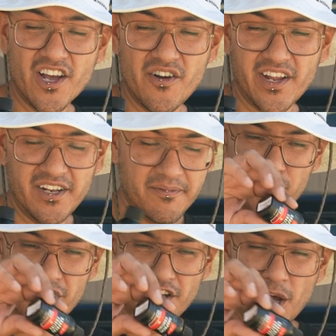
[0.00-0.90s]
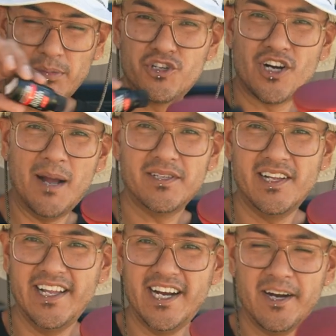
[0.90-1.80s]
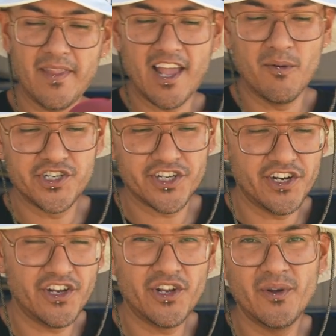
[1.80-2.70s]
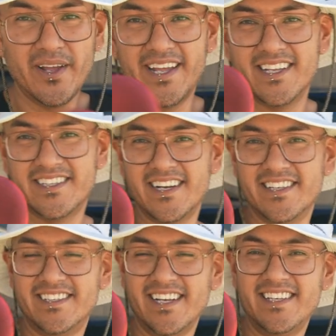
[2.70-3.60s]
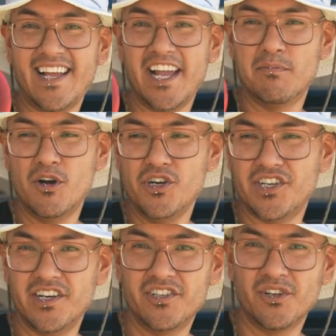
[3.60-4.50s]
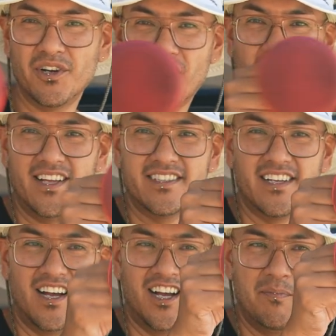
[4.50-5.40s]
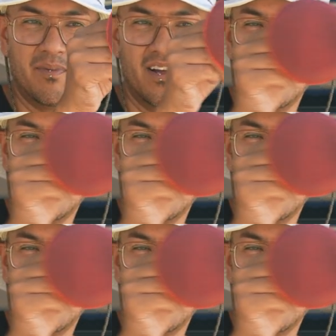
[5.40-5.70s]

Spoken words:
coating, put a couple of drops on there, and what you're gonna do is in a zigzag motion, so across, up,